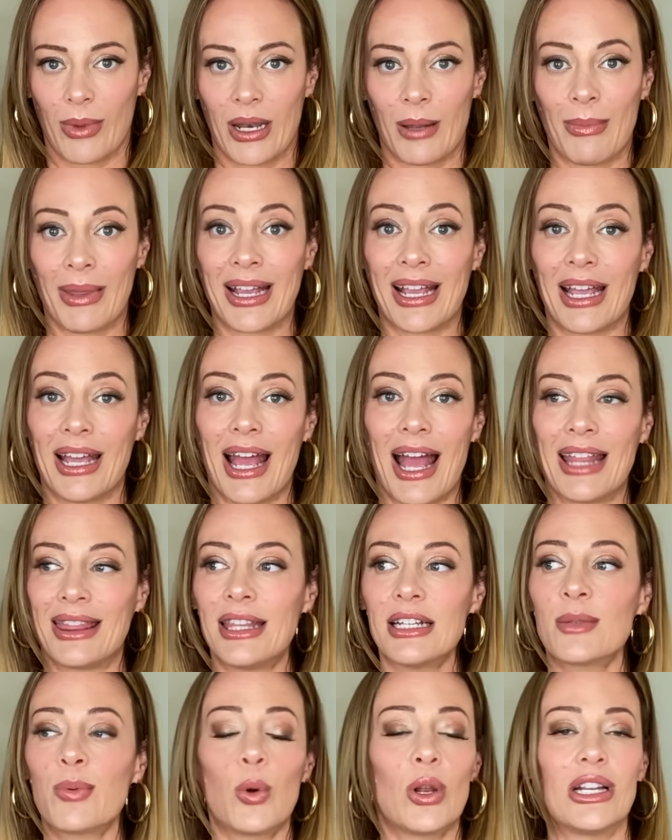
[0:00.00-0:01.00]
And I'm like, at
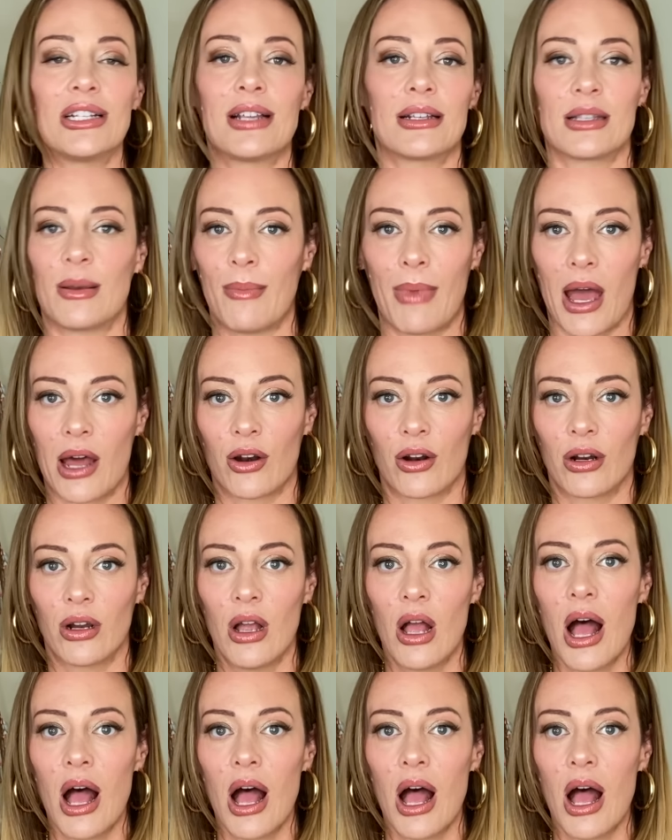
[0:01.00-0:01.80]
this point, it doesn't matter.